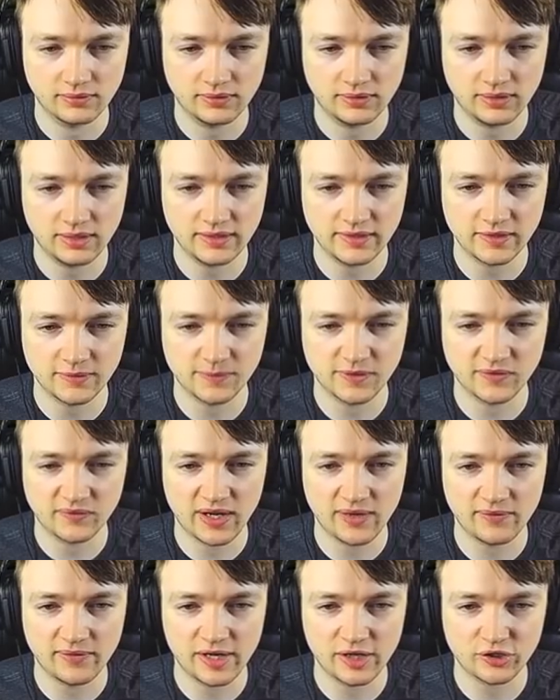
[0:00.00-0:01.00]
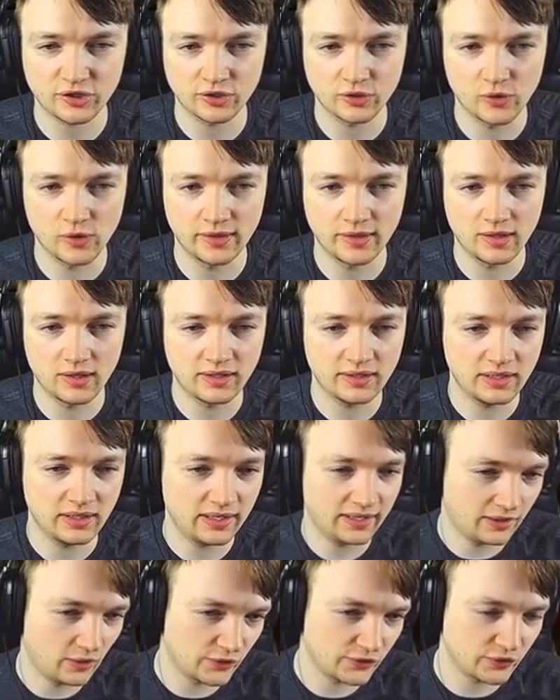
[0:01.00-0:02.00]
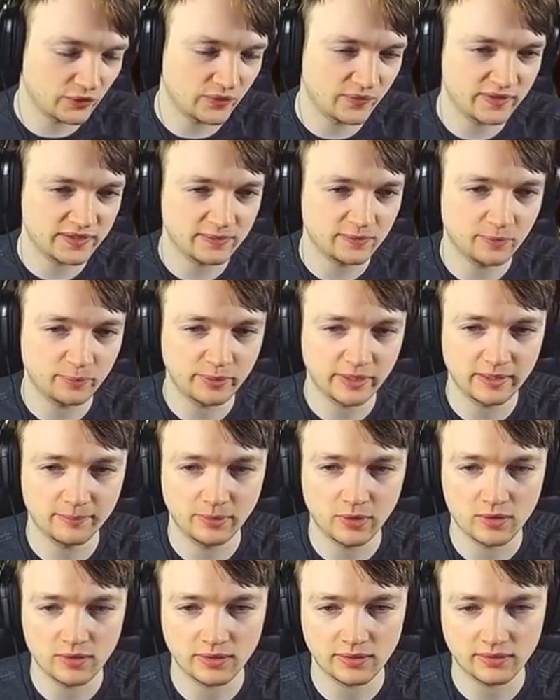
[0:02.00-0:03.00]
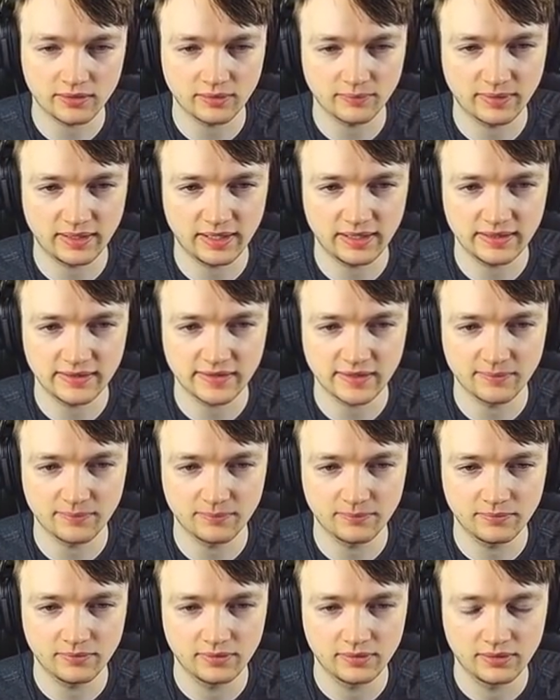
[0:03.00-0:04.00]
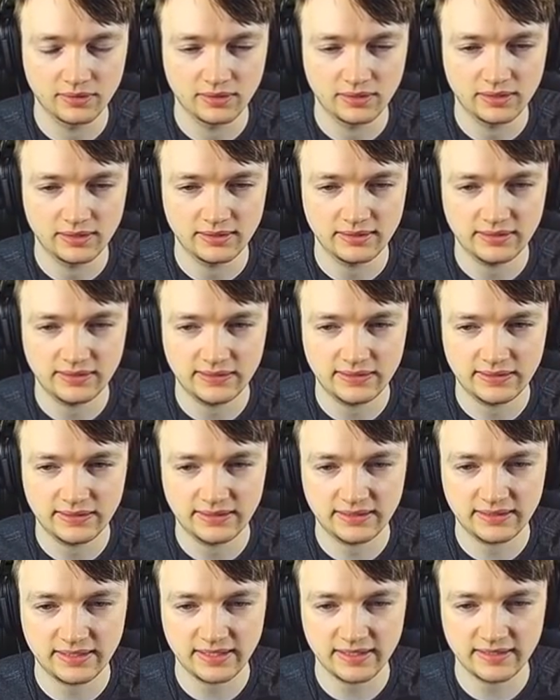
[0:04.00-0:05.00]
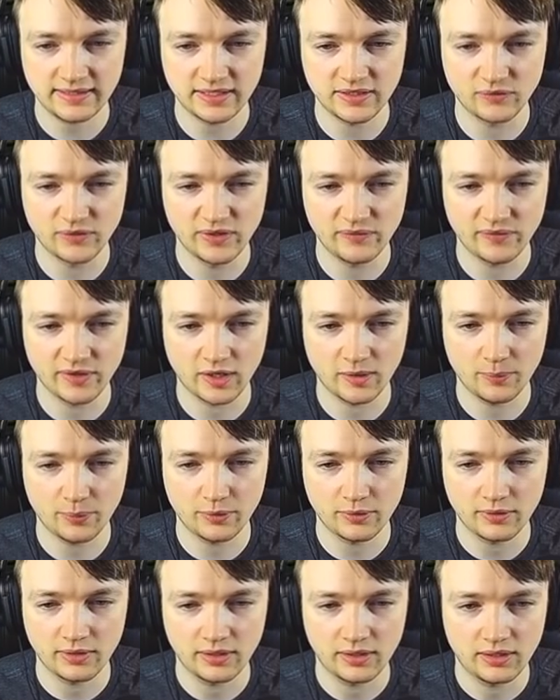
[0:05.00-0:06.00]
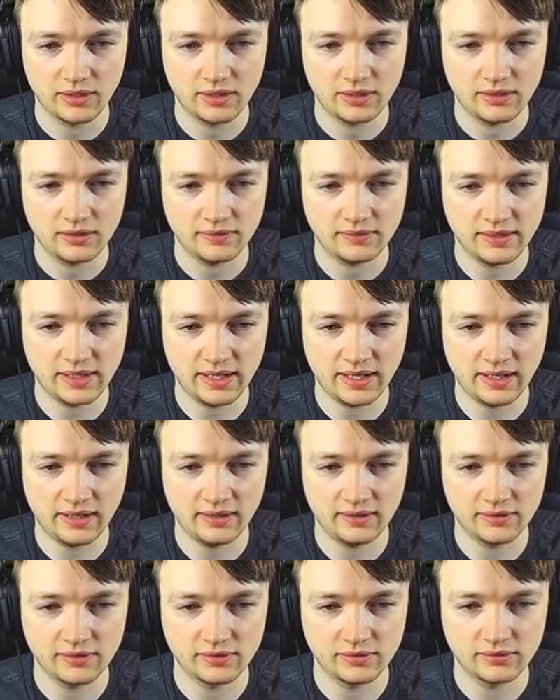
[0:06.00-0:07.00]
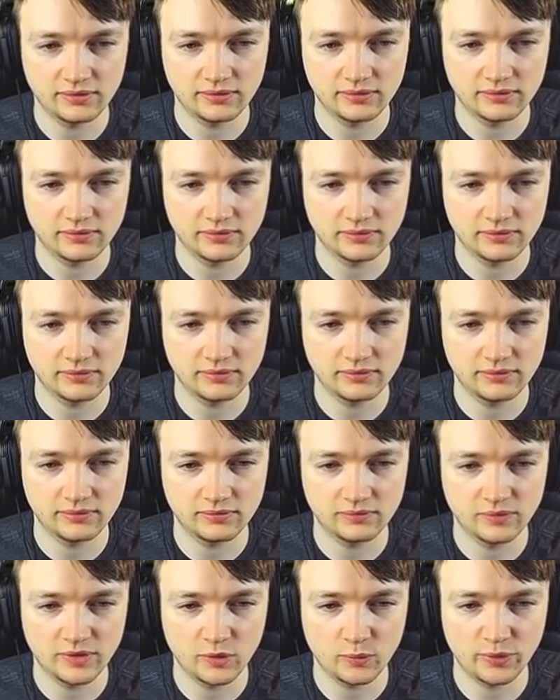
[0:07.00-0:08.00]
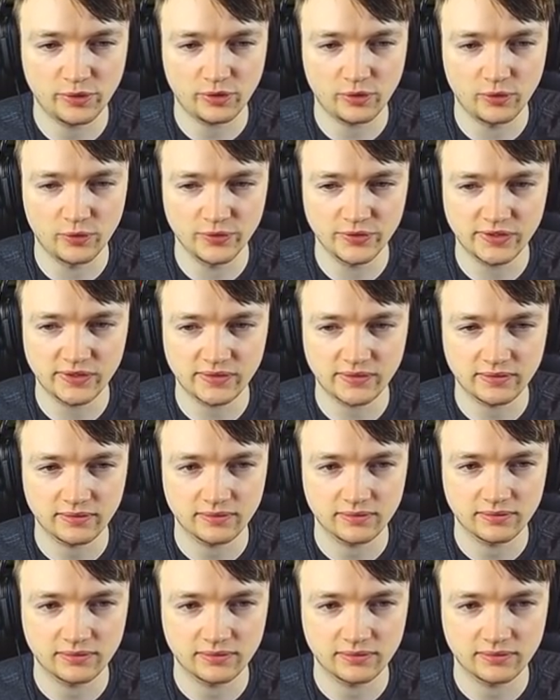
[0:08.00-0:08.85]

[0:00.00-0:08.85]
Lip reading: Get some survivor action going on. And also every time you play a block, I'm getting some tasty reverb. Then Riddle with Holes.